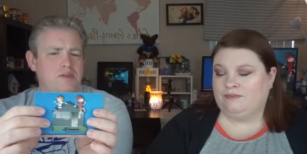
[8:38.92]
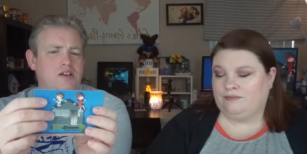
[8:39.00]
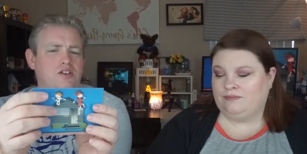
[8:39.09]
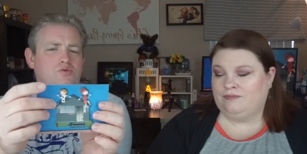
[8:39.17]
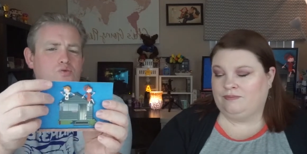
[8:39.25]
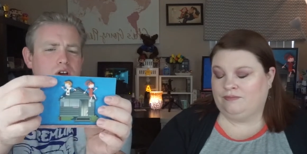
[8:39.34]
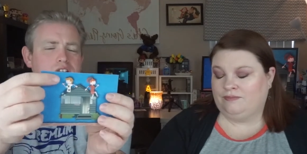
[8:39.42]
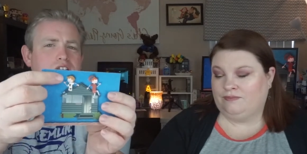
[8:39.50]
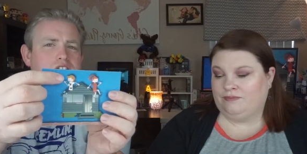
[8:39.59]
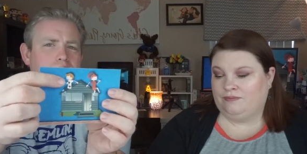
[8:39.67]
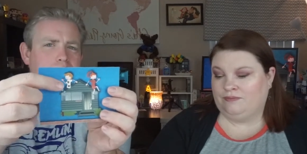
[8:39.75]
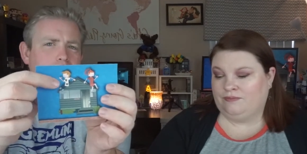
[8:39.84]
Speaker 1: because one
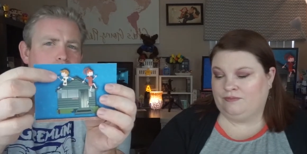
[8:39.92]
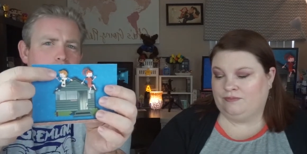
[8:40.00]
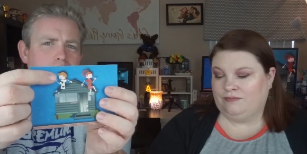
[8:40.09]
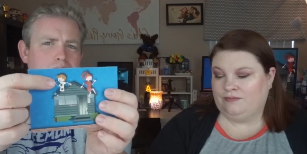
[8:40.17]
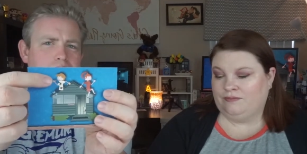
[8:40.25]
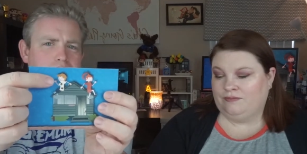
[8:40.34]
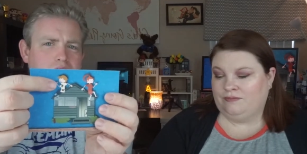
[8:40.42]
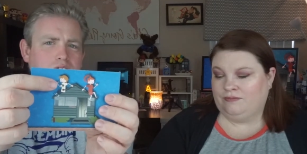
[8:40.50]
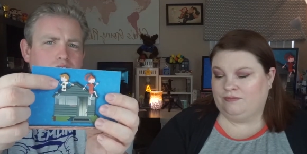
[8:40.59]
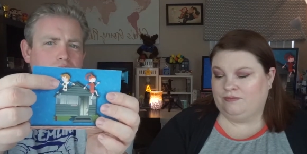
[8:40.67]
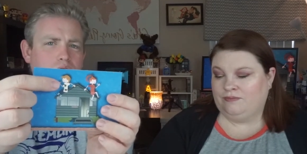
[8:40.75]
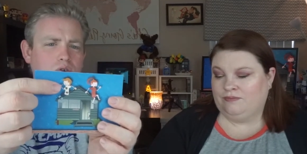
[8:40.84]
is supposed to
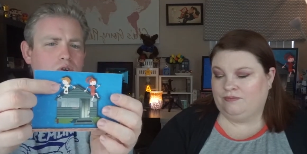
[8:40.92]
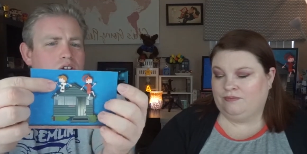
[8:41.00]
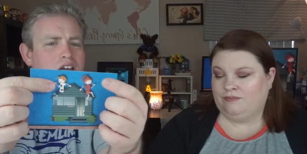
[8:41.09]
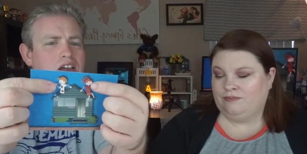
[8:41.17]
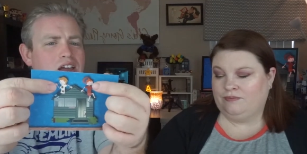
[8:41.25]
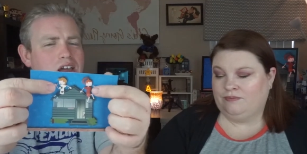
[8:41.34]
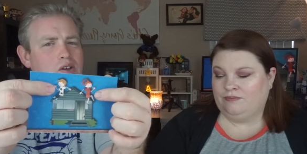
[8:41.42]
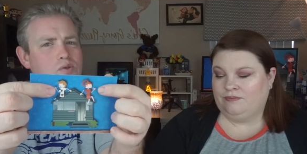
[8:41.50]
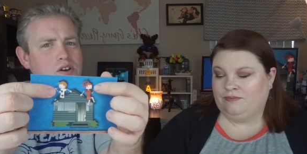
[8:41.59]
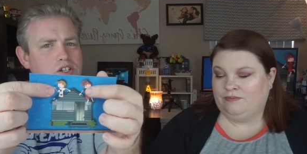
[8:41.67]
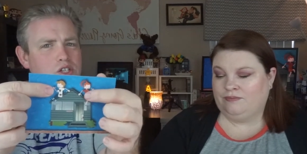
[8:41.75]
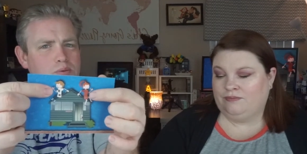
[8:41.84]
represent the old and
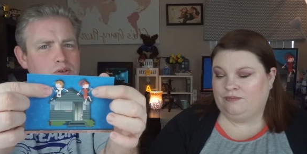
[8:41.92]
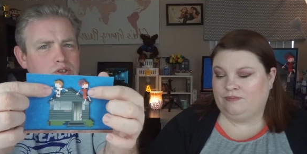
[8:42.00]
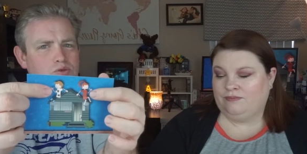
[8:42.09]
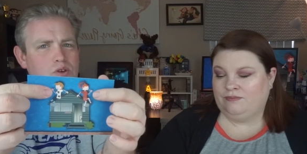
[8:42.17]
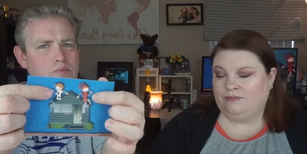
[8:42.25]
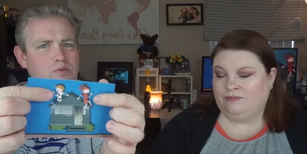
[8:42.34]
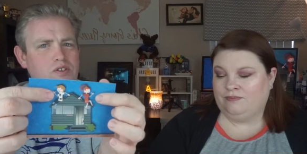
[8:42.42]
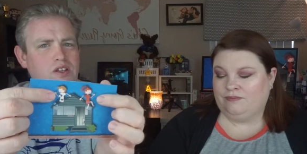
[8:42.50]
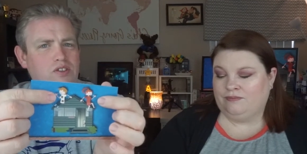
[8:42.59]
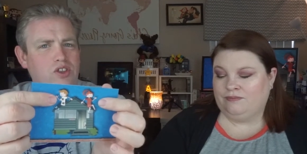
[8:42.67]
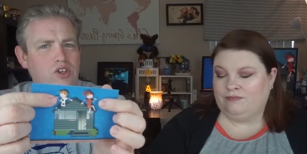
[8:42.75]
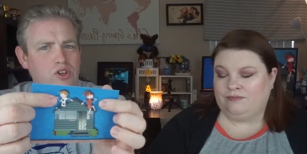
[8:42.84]
one is supposed to
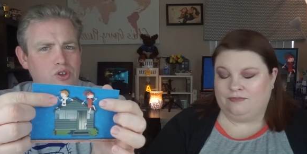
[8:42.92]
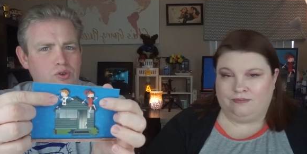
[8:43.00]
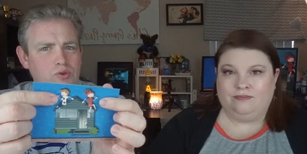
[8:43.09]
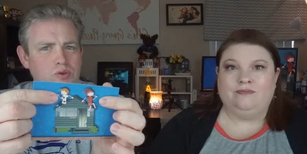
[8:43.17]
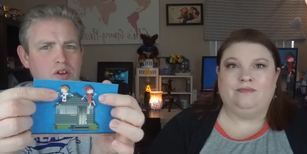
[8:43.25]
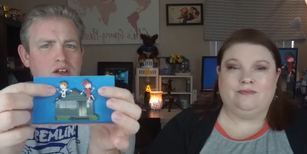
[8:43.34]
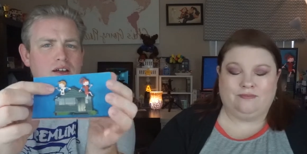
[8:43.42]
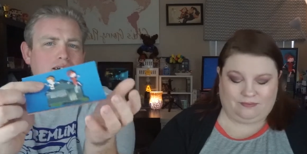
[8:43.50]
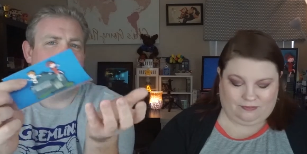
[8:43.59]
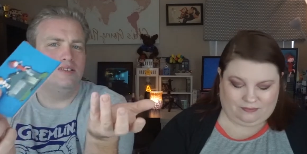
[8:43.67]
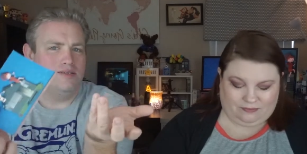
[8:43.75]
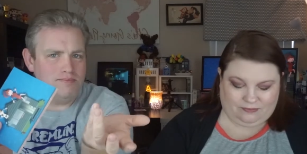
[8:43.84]
represent the new. Mm -hmm.
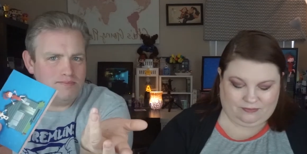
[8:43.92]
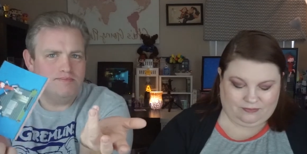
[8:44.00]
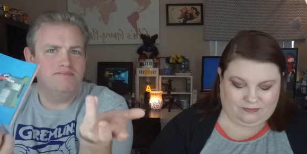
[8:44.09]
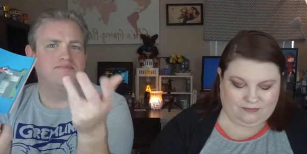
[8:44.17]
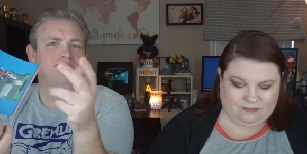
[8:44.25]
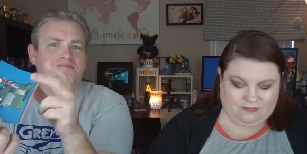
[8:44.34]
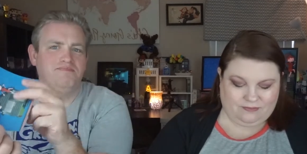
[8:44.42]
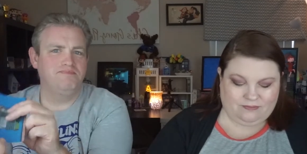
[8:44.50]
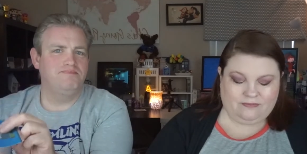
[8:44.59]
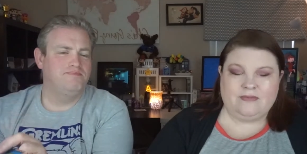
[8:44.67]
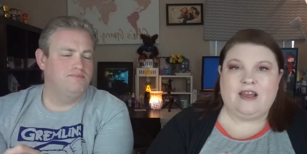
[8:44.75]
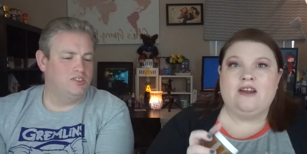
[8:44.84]

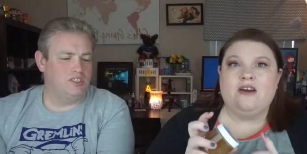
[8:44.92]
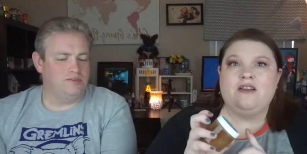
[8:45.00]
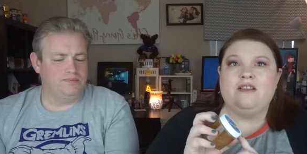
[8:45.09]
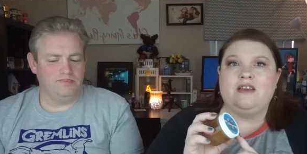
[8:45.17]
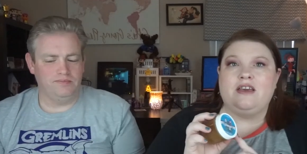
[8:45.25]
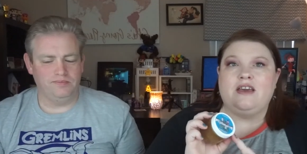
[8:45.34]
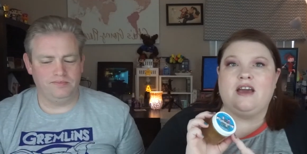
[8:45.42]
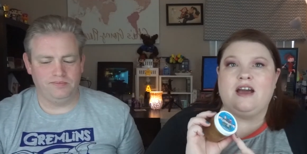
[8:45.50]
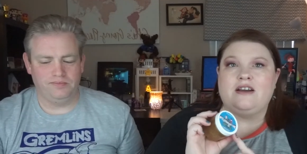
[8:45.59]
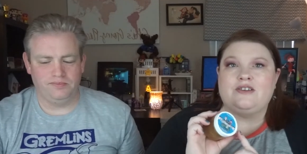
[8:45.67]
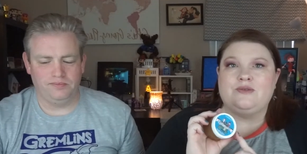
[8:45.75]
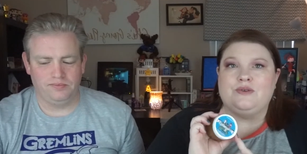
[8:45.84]
Speaker 2: And on the
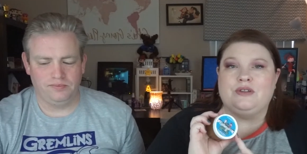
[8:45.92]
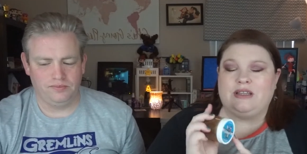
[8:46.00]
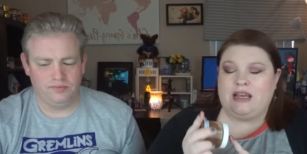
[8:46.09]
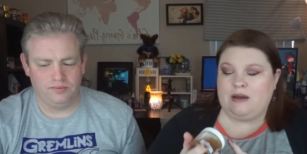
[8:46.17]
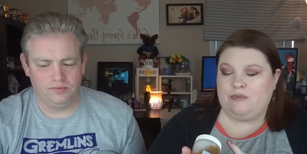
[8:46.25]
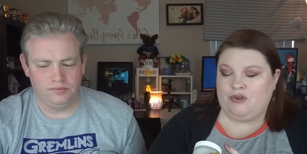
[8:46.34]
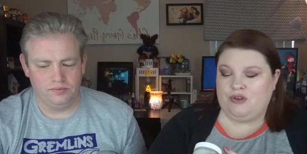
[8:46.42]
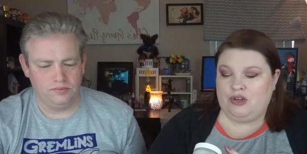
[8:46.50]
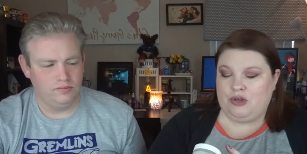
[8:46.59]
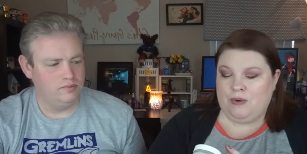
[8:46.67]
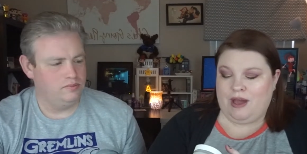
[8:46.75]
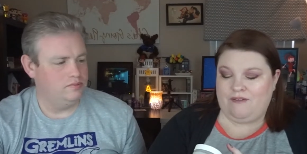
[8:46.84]
actual label,
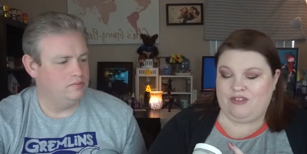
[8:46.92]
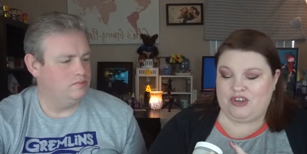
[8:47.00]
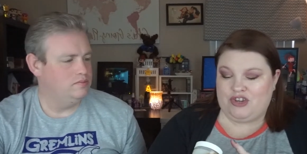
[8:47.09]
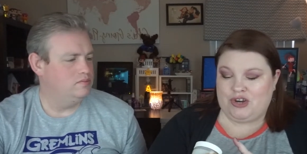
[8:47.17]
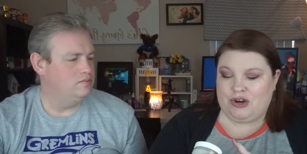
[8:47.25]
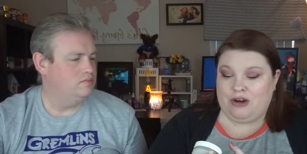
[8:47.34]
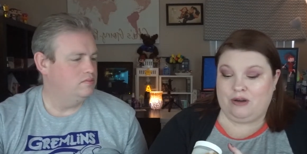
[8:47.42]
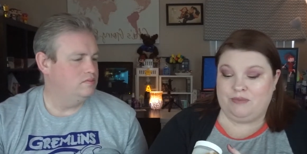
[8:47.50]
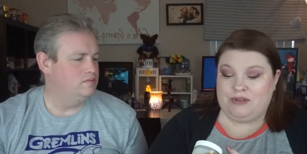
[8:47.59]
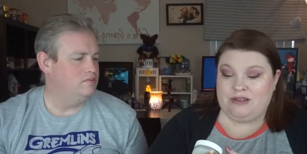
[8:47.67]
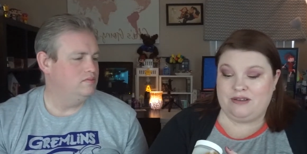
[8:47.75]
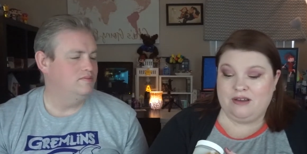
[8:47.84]
you have the
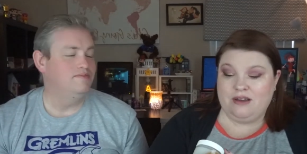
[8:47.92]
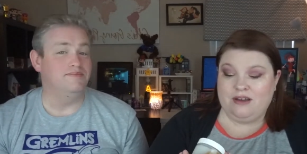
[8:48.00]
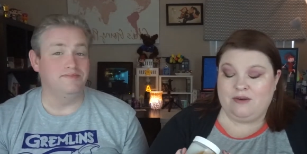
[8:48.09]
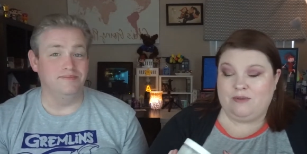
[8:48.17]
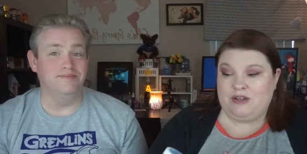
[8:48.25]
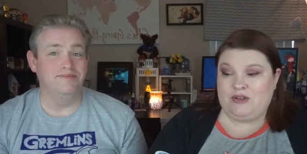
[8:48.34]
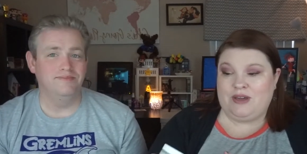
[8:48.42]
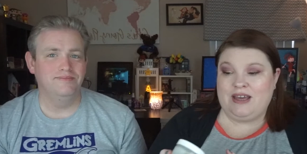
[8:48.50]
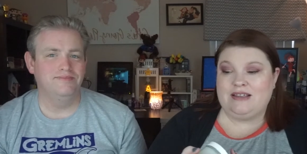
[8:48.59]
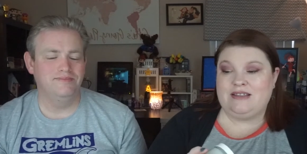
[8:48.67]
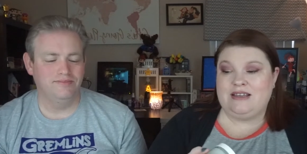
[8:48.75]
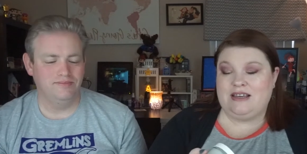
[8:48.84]
cherubs. Mm -hmm. Which you
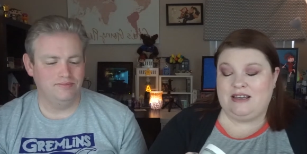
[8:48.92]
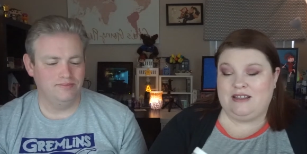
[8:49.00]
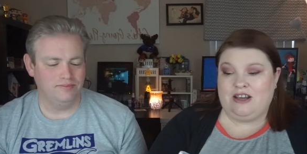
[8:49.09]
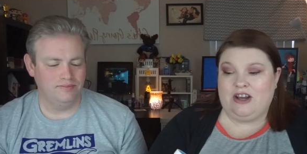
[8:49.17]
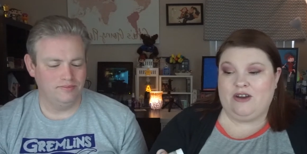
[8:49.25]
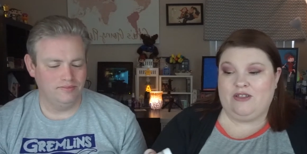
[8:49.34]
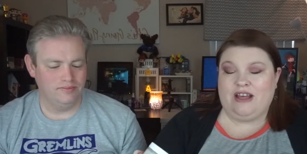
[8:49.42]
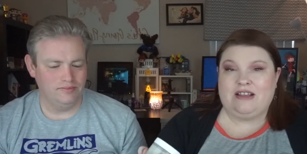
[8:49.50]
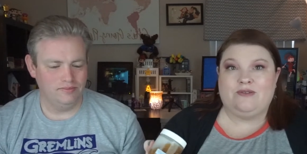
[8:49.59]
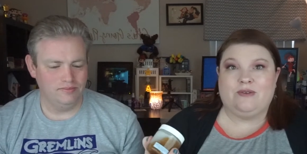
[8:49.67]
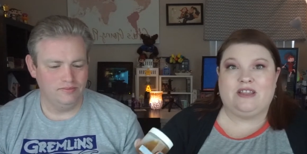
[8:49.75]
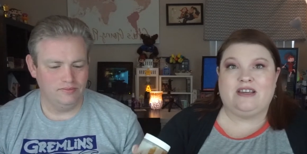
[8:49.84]
can't see in there.
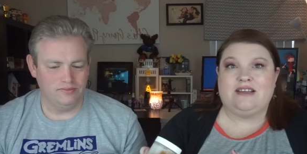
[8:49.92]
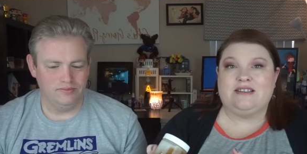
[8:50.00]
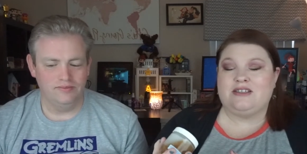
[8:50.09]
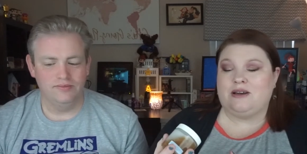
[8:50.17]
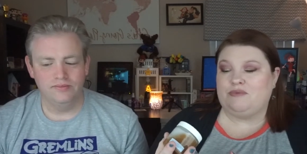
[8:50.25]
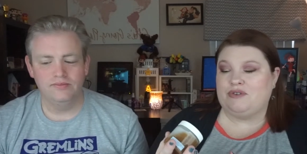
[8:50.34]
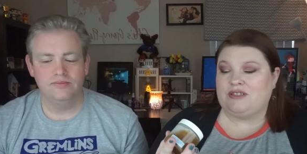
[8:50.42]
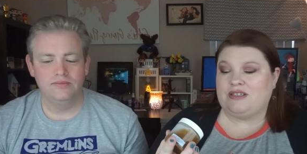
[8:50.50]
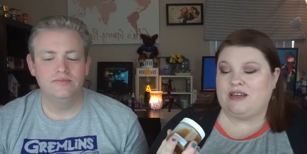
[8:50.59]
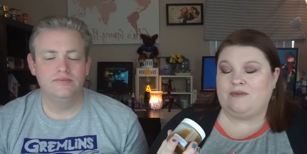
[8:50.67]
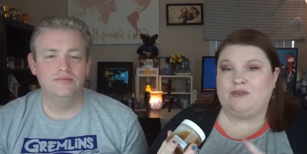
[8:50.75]
That's what the desktop looks like,